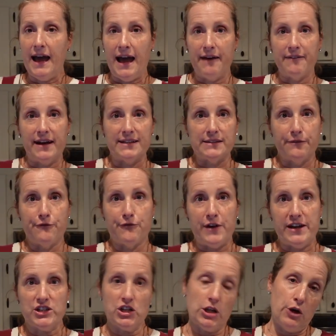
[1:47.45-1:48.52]
I've got some
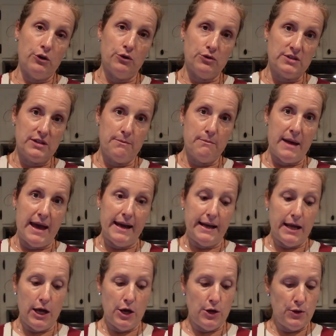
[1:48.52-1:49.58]
fresh local
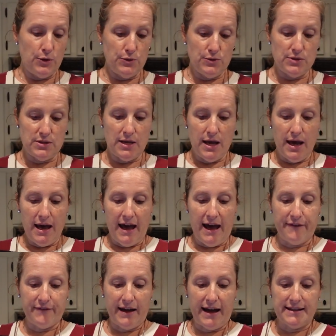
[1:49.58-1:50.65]
tomatoes.
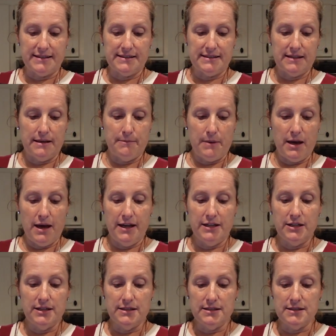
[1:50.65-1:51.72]
I've got some
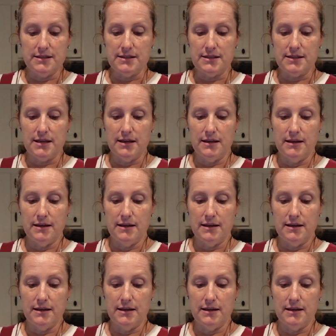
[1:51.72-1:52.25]
onions